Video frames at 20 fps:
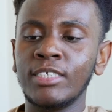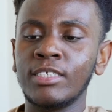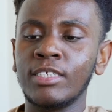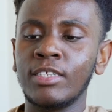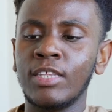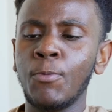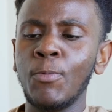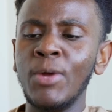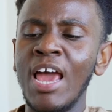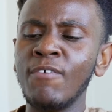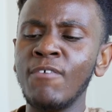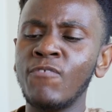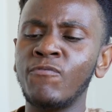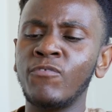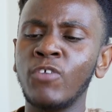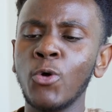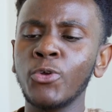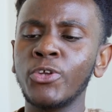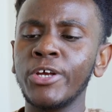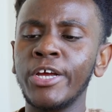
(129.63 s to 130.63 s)
And then we have a
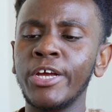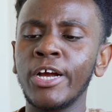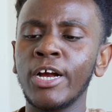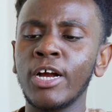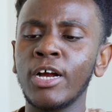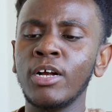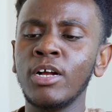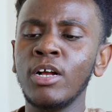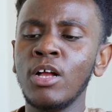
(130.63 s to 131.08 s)
folder here